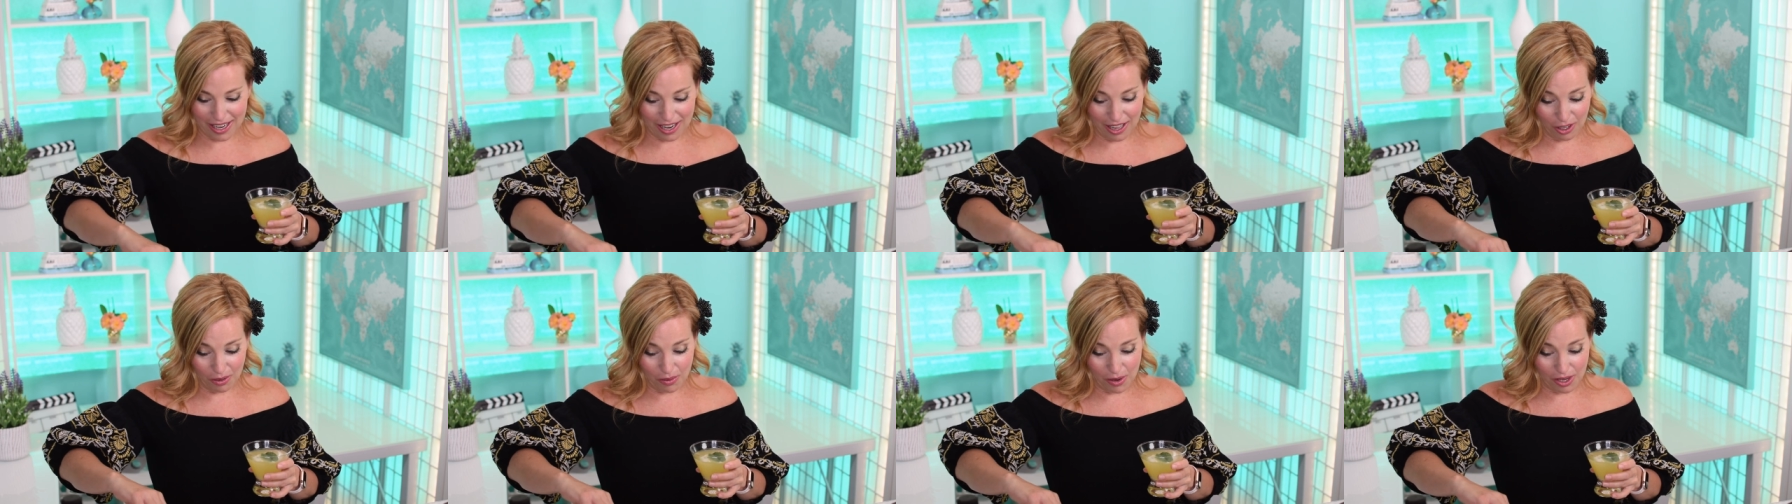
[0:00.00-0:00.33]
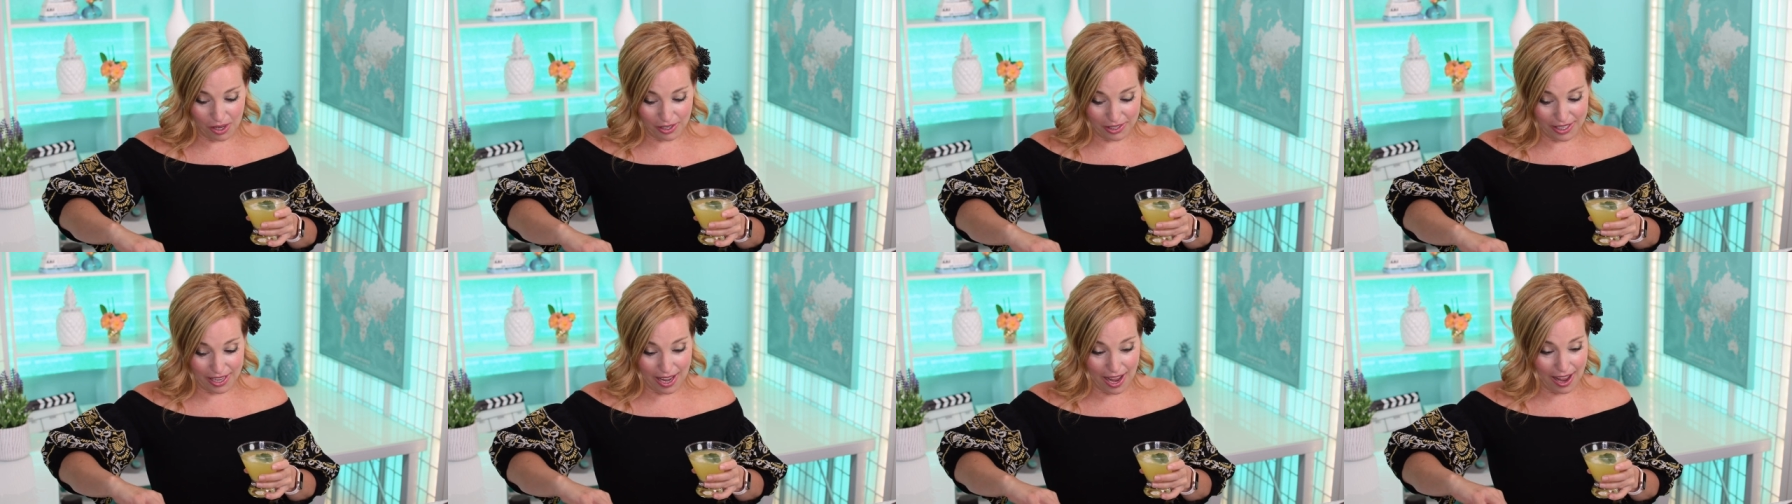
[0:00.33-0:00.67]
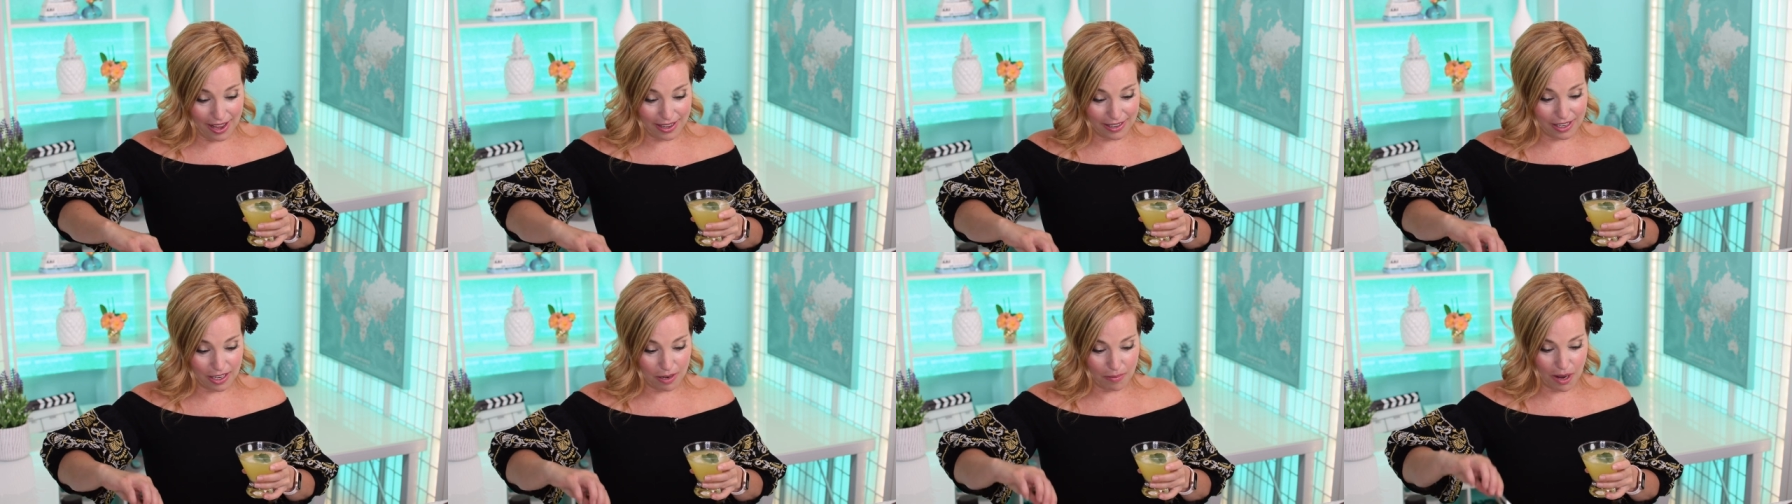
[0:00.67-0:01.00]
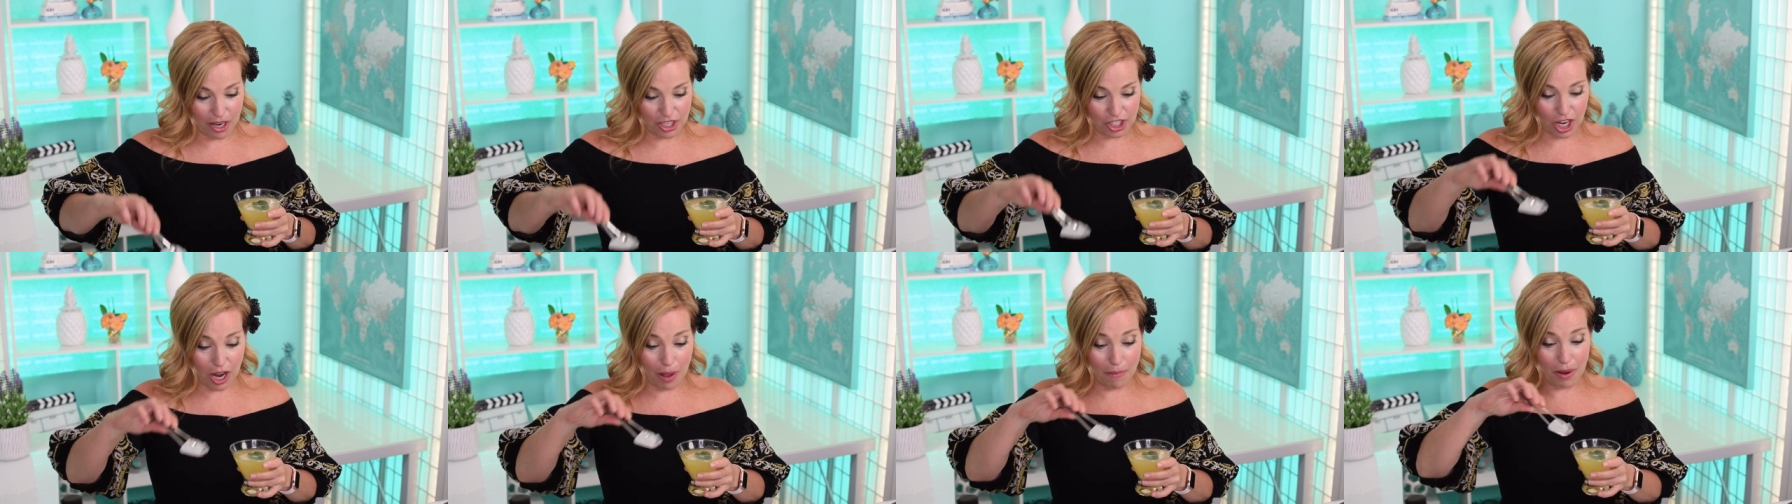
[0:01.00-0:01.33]
LOL, yeah, I can
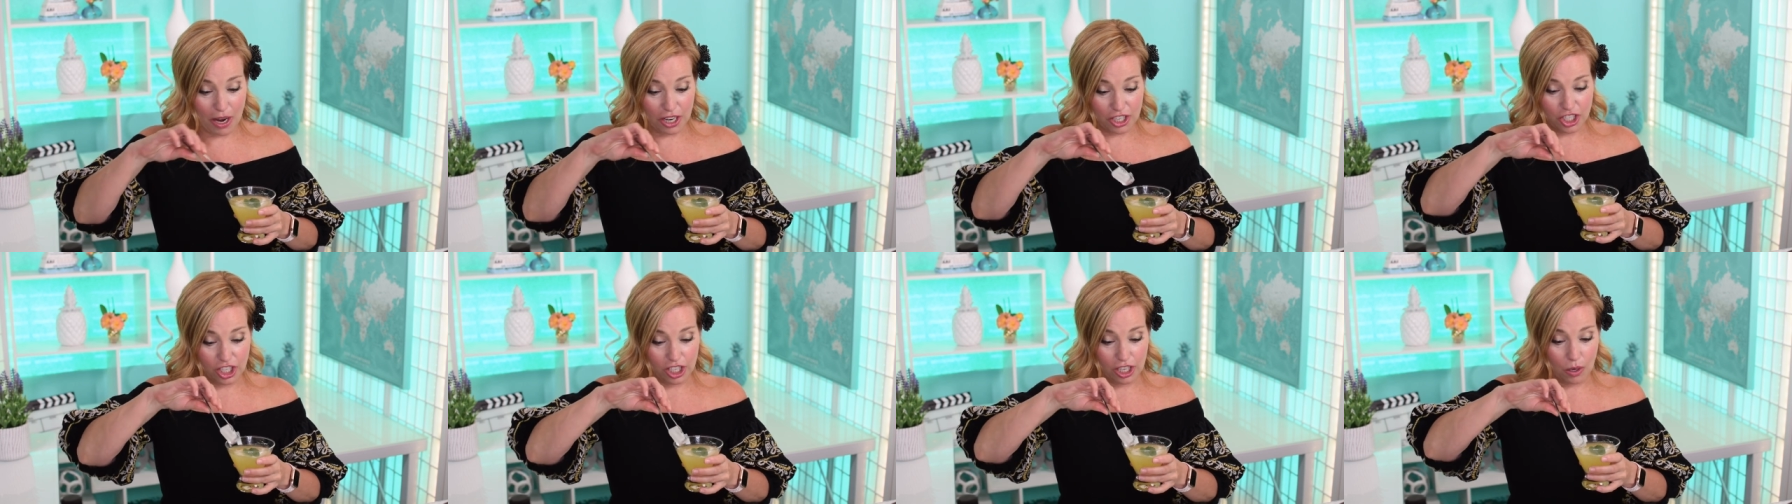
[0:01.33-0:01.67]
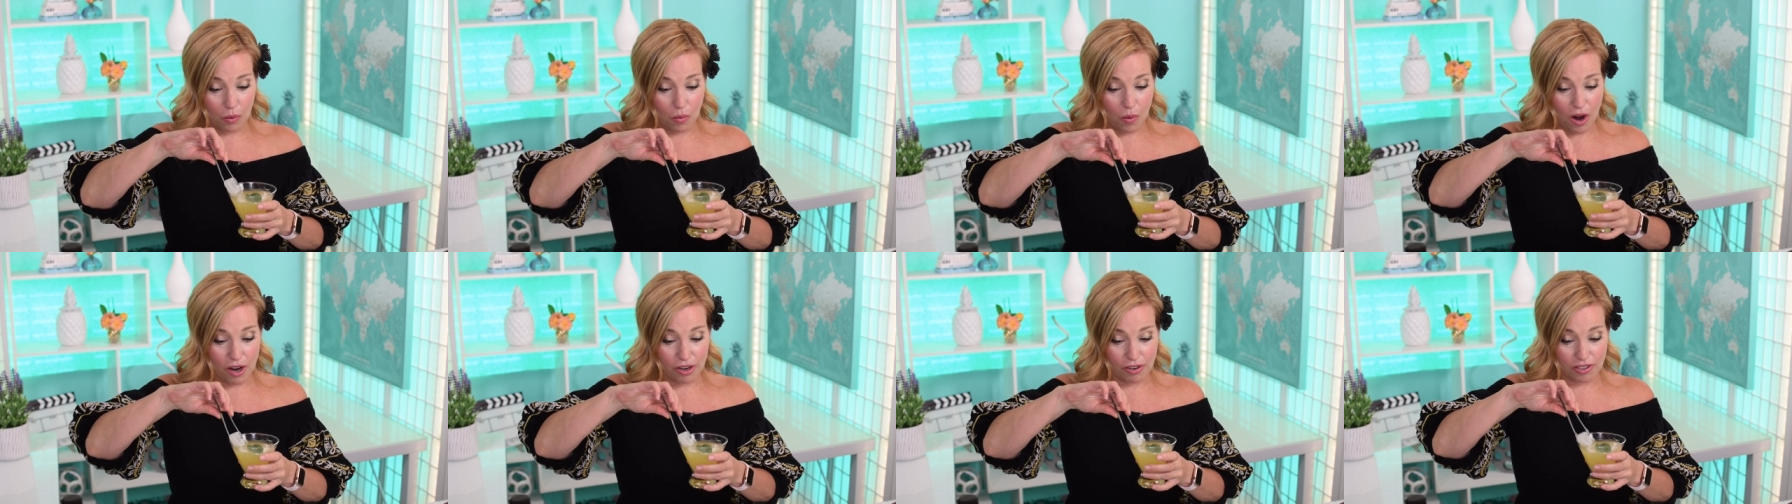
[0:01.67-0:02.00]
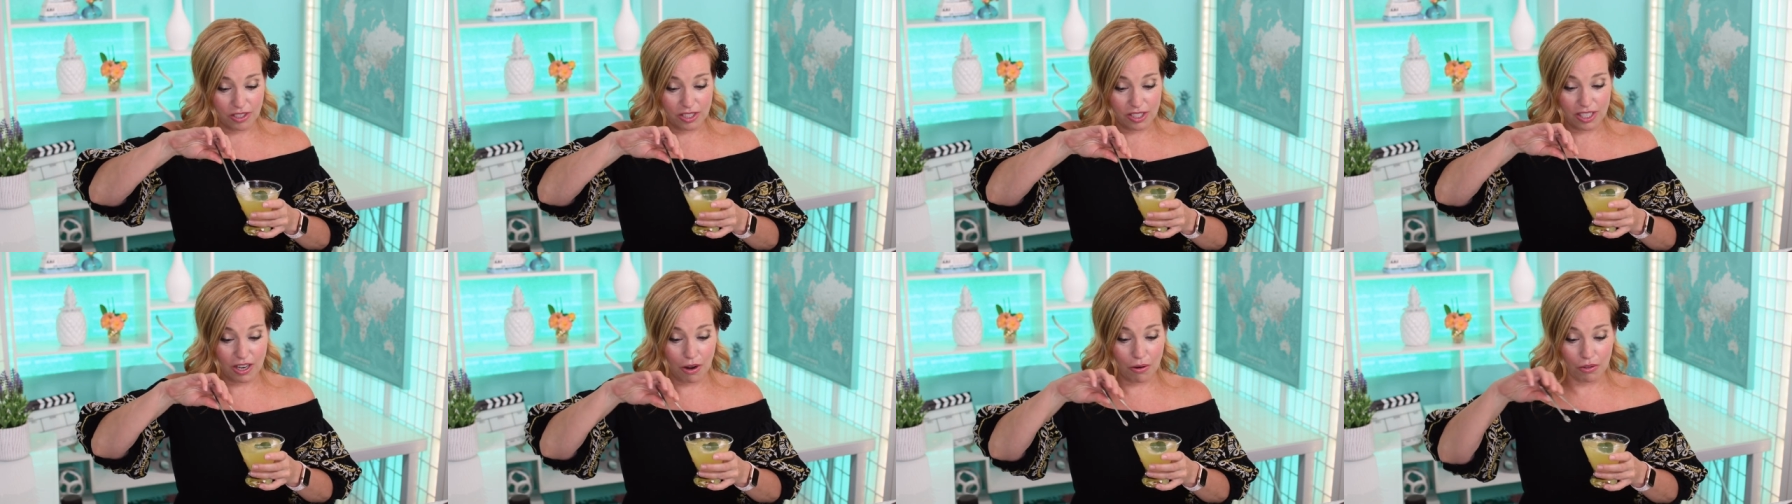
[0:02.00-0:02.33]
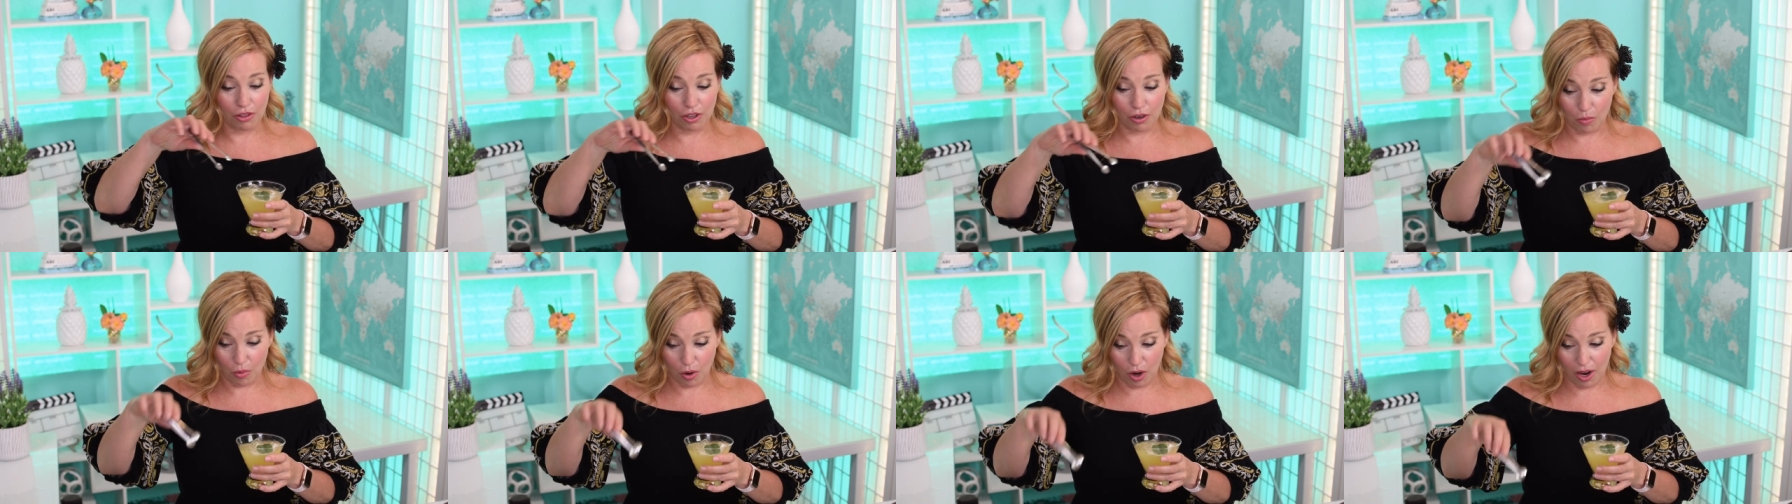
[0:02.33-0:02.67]
imagine. I'm actually gonna water this down with a
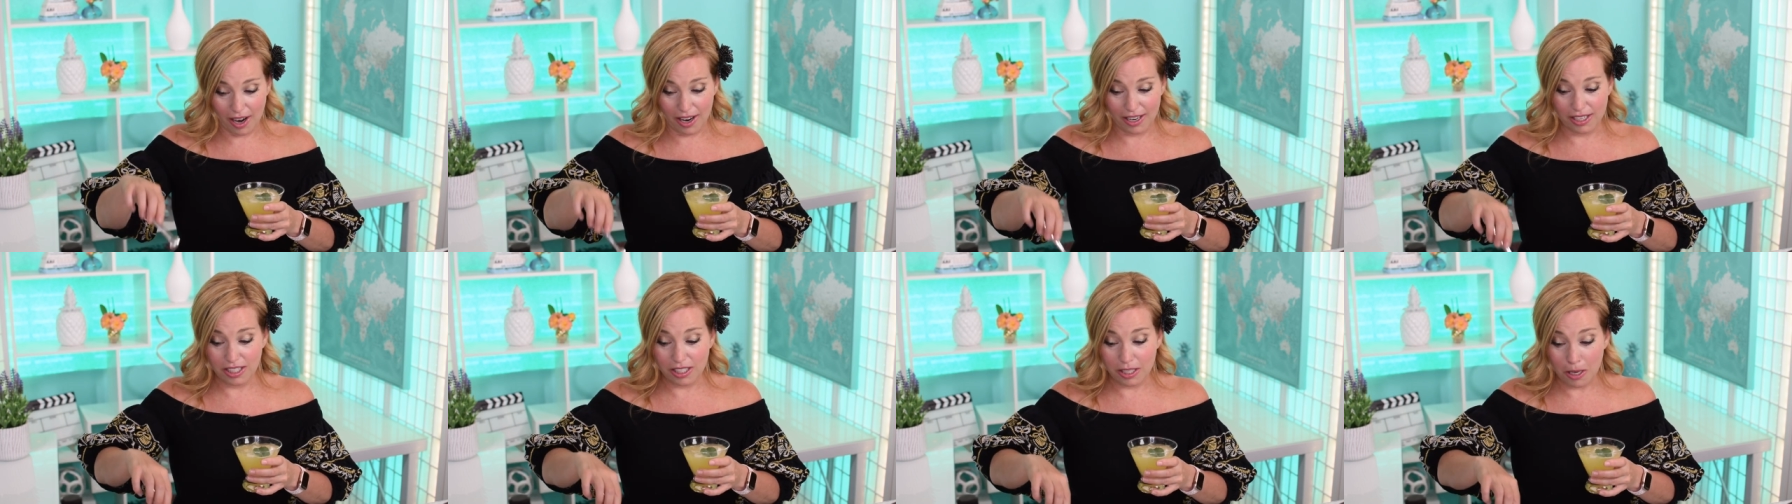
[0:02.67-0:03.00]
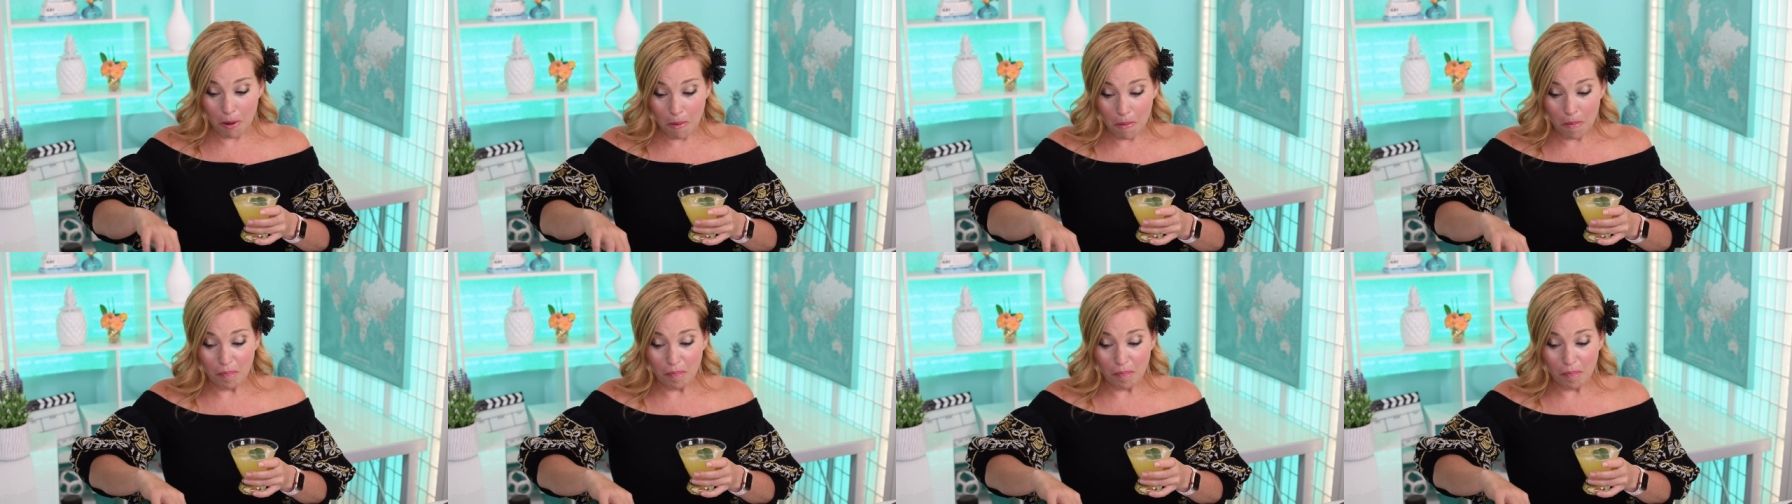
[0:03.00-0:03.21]
little more ice